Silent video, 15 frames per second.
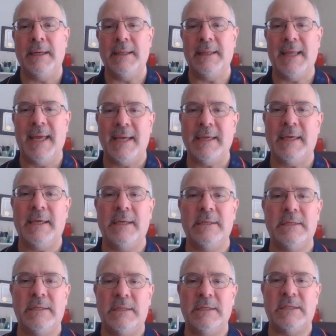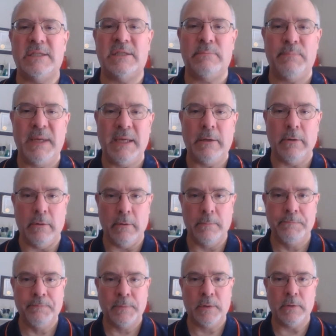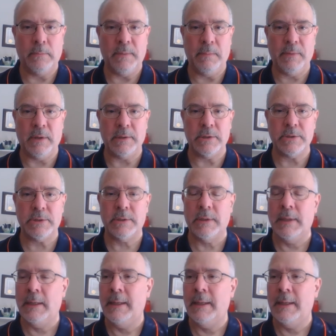In that case, the speaker could be punished.